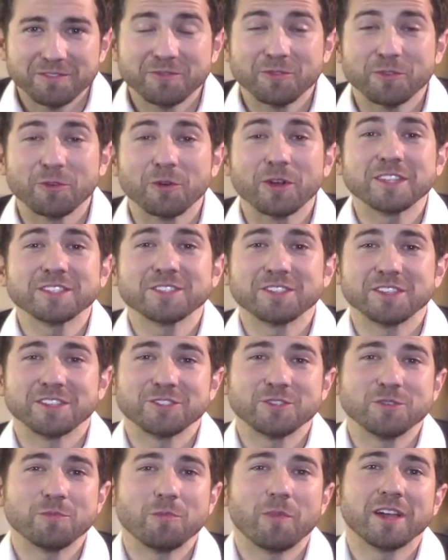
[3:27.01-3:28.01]
For
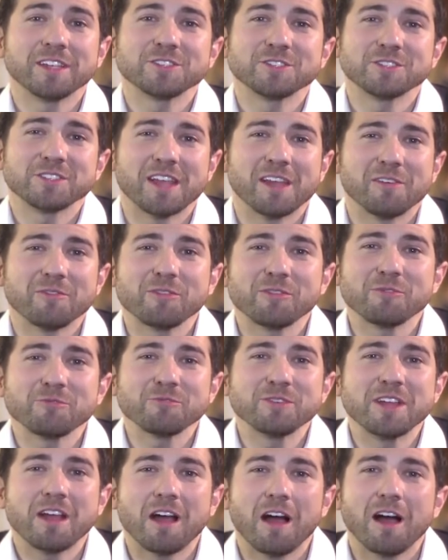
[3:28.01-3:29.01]
instance, you might just have
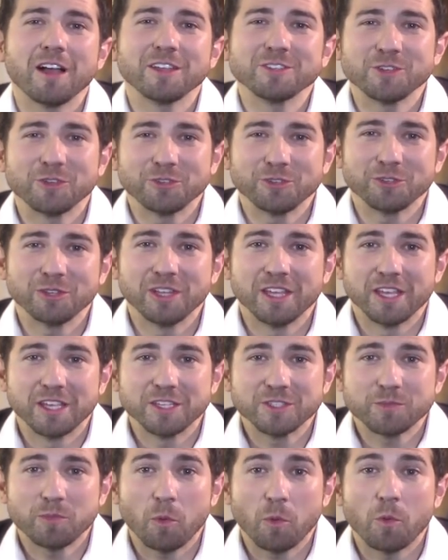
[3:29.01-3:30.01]
3 cons on your
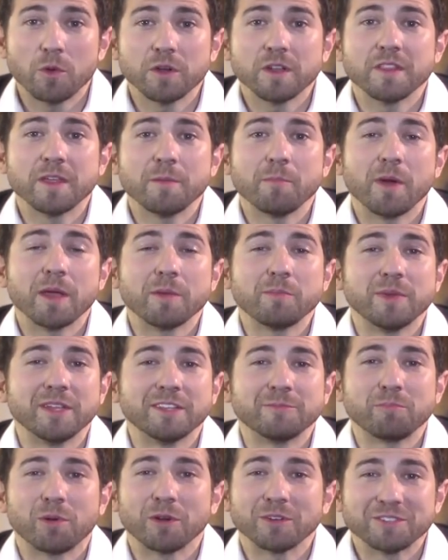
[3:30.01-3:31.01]
list, but one of them might be
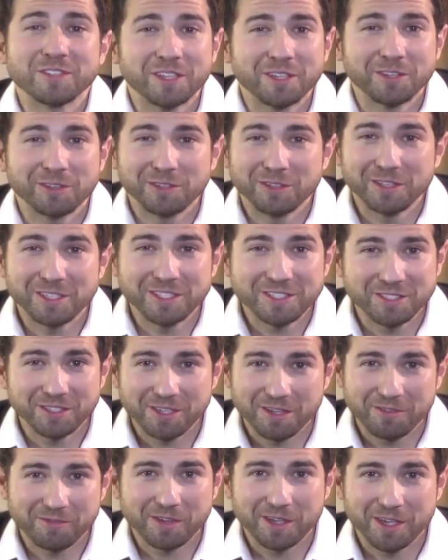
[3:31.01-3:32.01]
particularly
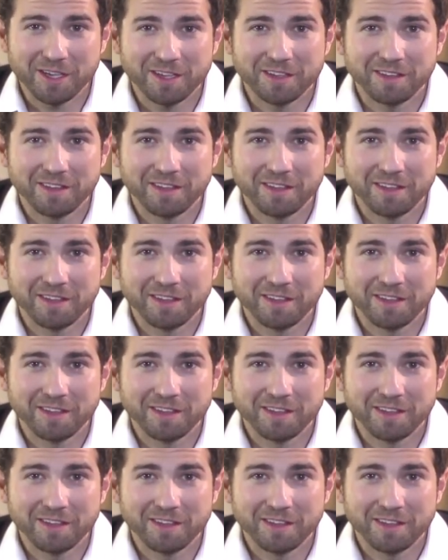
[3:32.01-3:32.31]
significant.